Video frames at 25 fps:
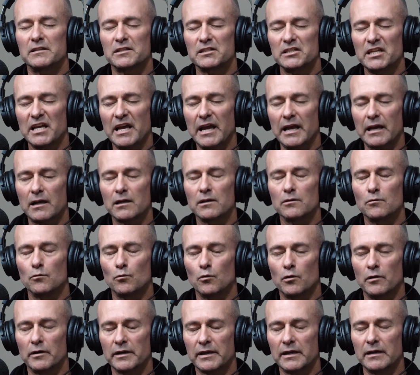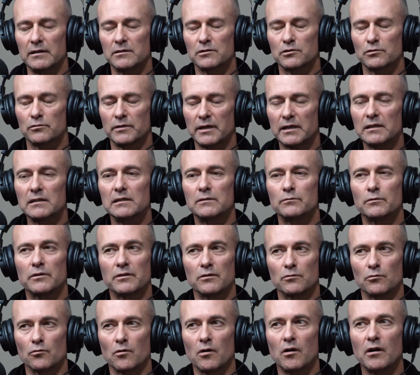tech working directly with
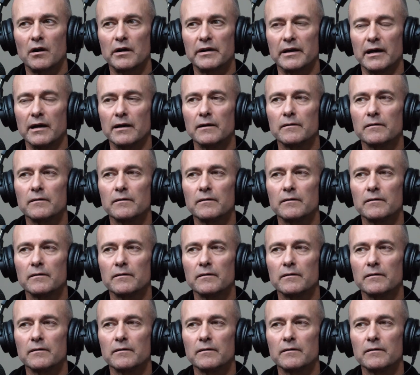a rider,